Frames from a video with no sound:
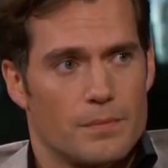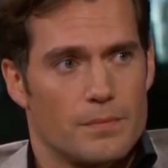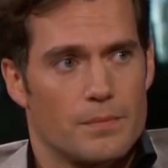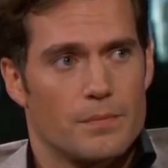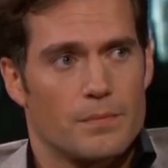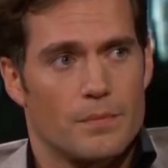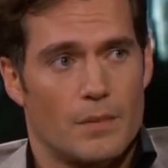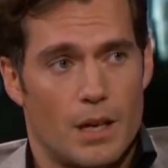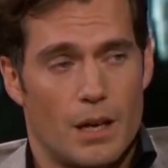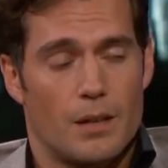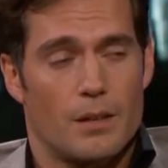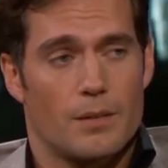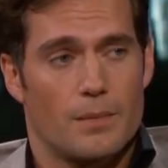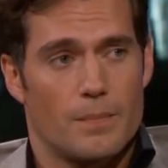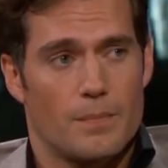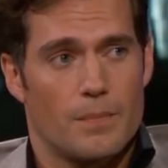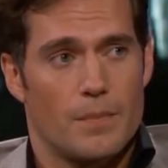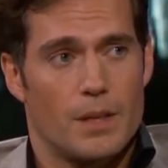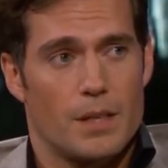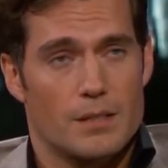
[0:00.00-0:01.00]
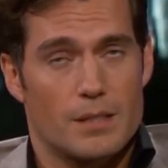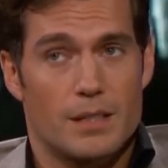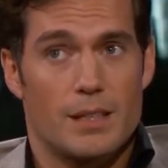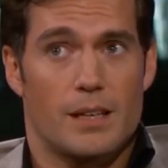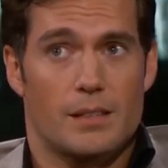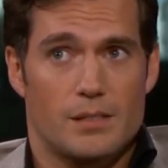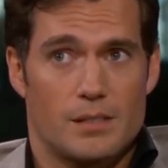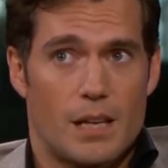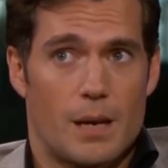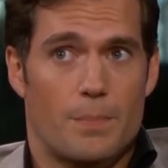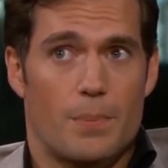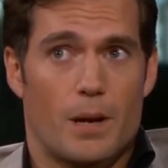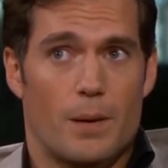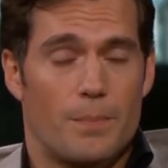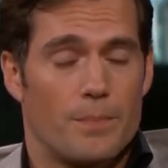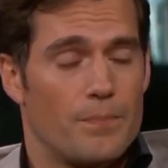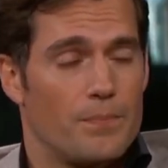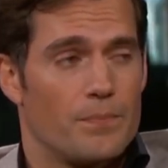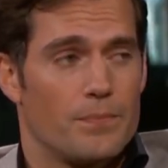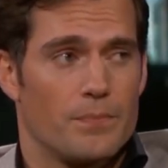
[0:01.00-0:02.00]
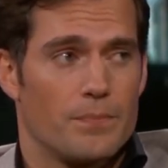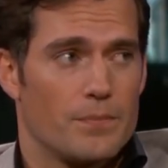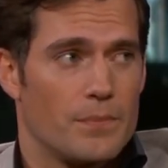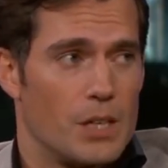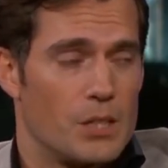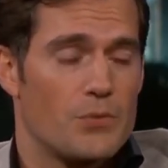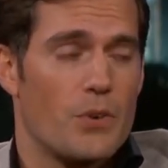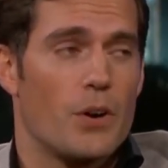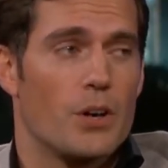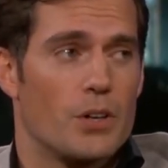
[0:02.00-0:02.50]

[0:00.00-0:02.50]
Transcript: He explained to Jay Leno that you can't pause the